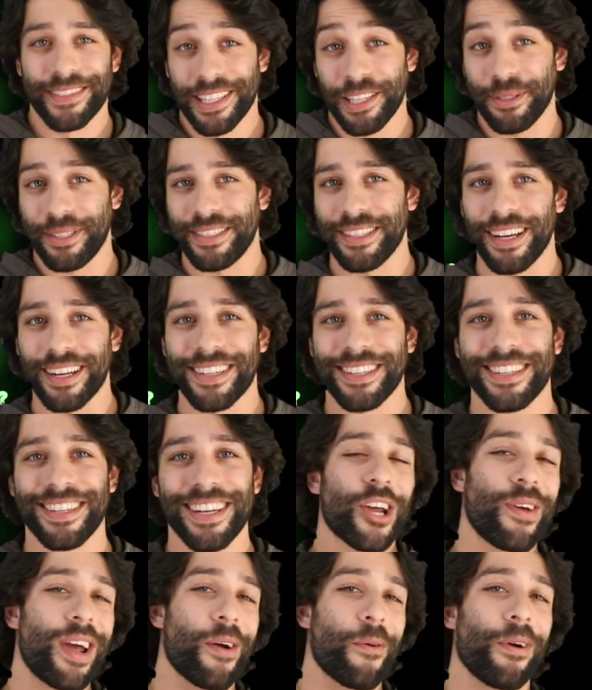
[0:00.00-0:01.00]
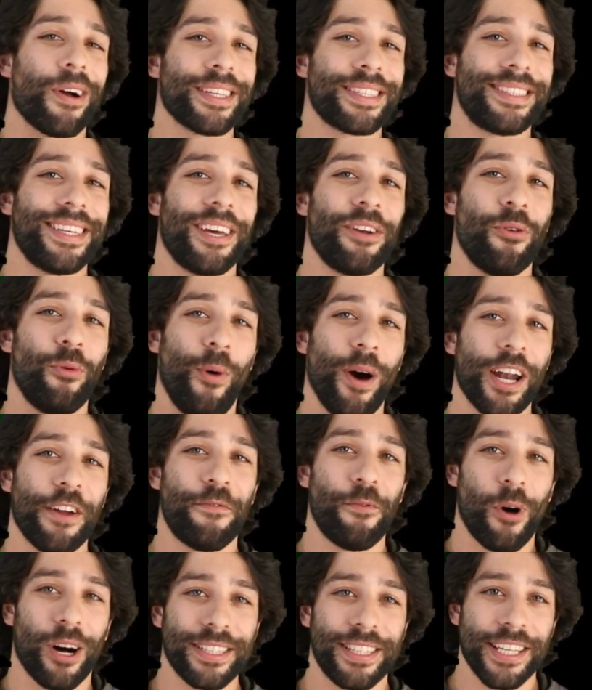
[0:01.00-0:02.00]
it would suck. Great World said, what
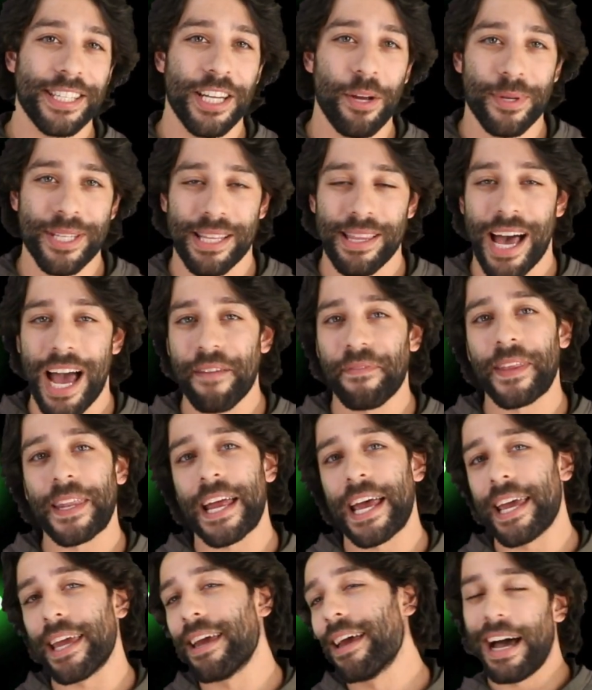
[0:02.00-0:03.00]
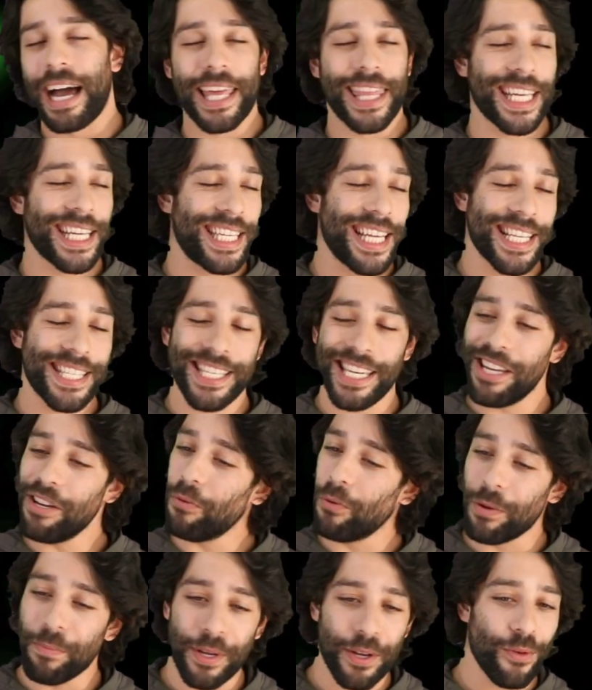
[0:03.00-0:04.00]
if Walt Disney was alive today? I think Disney
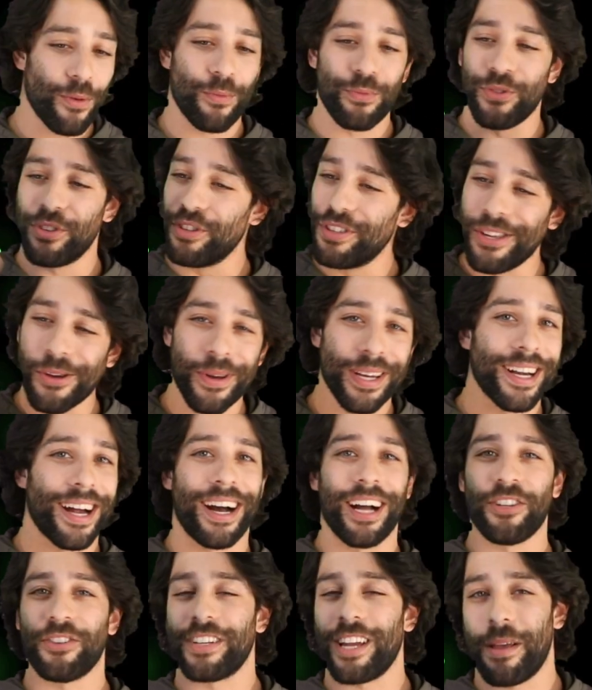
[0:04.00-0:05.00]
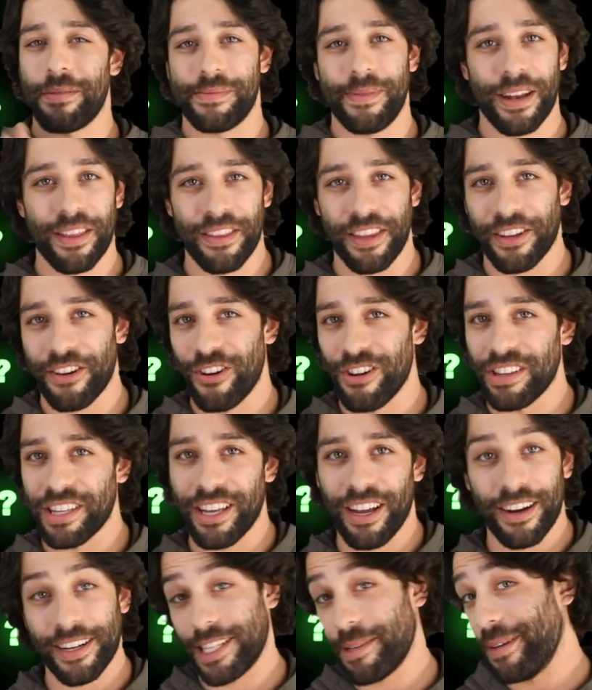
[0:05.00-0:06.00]
would be doing a hundred times better than they
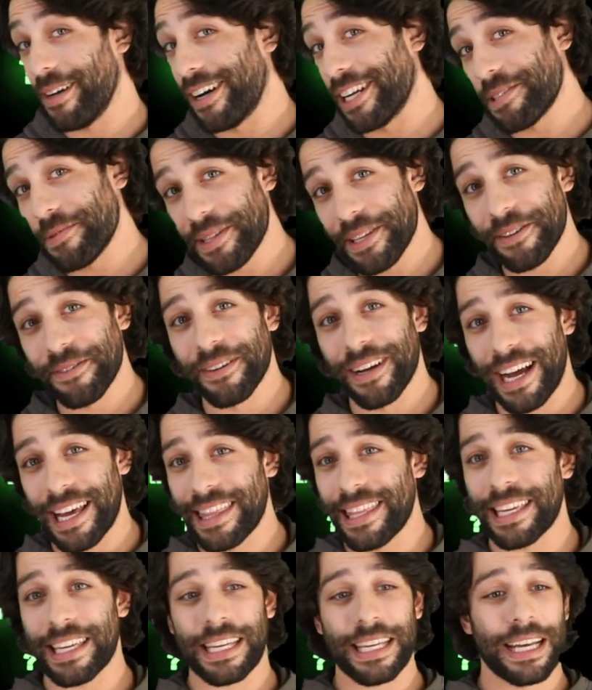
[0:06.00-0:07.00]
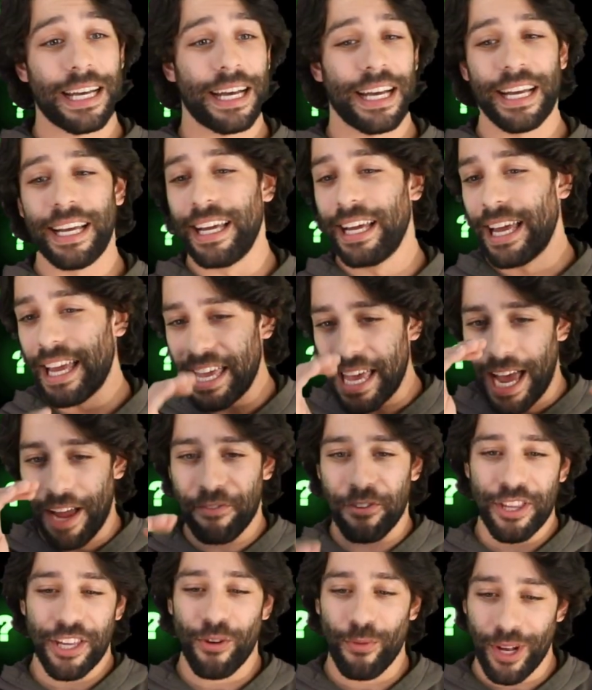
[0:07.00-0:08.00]
currently are, to be honest with you. I think uh,
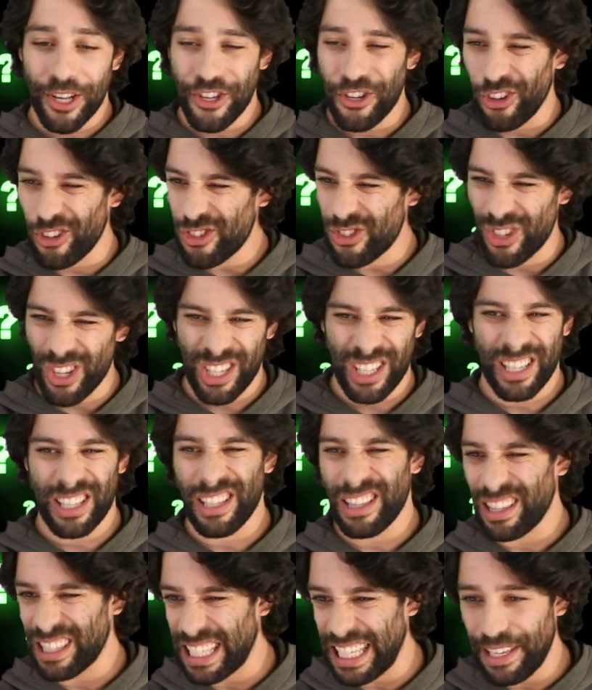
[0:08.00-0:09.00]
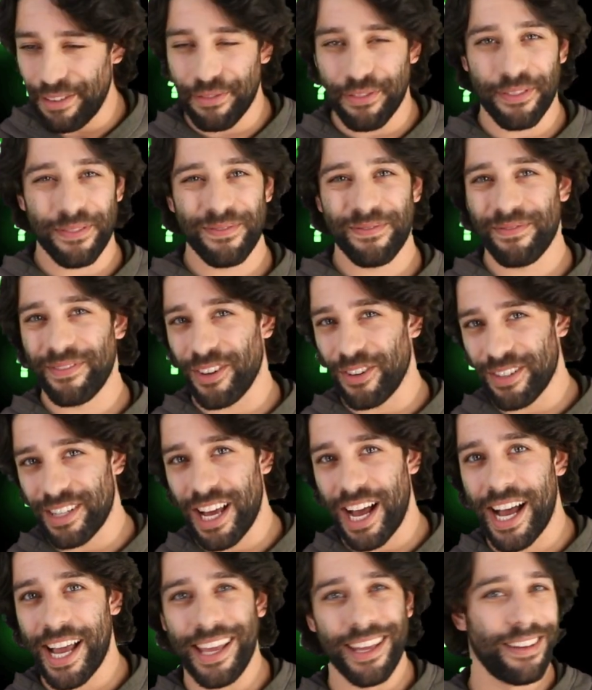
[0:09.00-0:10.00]
after the originals just leave or
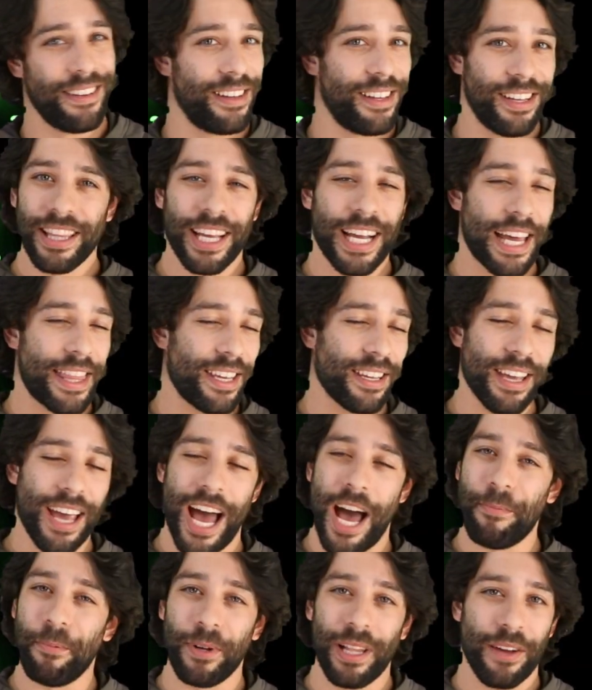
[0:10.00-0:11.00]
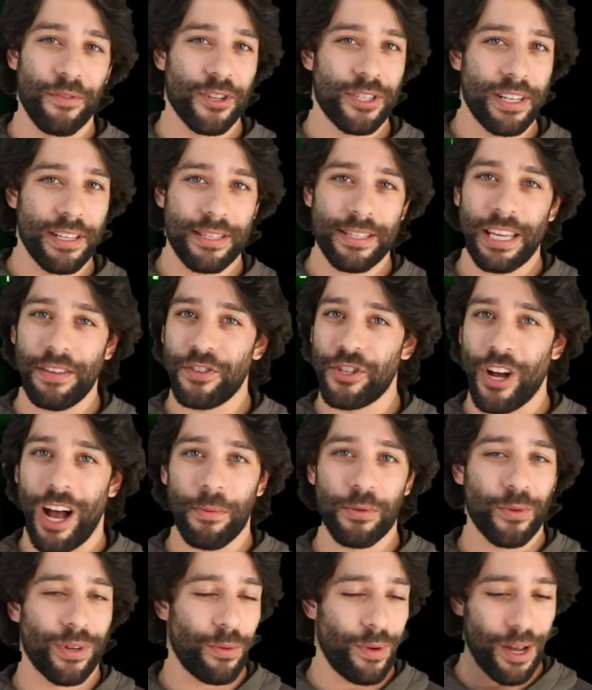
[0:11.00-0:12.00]
die. Like I think Apple ever since Steve
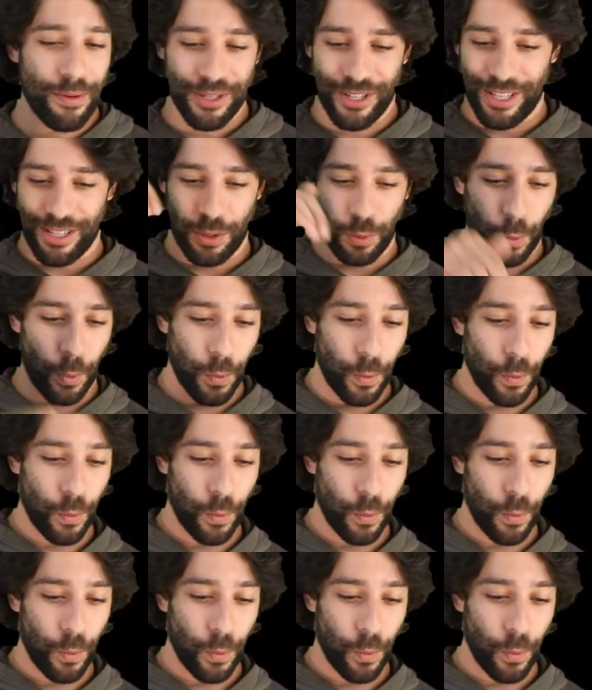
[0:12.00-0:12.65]
Jobs went away was just